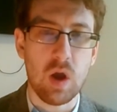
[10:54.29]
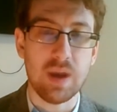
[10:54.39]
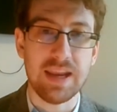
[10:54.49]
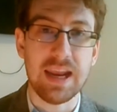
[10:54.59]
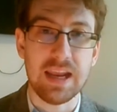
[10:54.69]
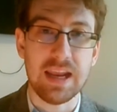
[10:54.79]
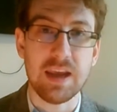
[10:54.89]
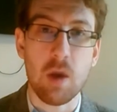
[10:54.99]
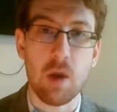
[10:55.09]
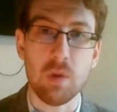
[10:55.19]

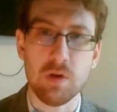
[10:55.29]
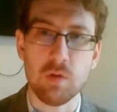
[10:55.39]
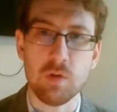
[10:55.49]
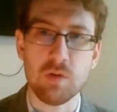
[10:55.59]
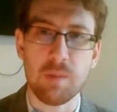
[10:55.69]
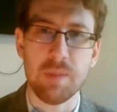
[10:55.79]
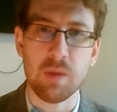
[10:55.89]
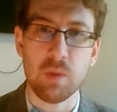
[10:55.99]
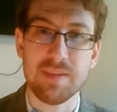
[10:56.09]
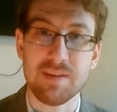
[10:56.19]
ideally, go and do
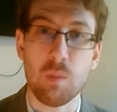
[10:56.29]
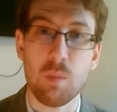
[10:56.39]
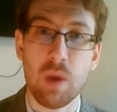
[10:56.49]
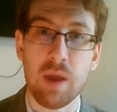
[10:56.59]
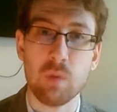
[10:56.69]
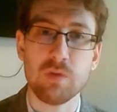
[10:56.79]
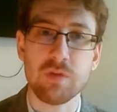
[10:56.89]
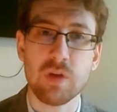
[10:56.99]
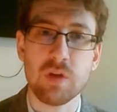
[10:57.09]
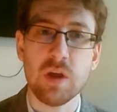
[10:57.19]
something with someone
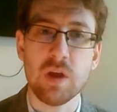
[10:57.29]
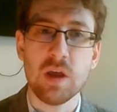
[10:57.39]
else.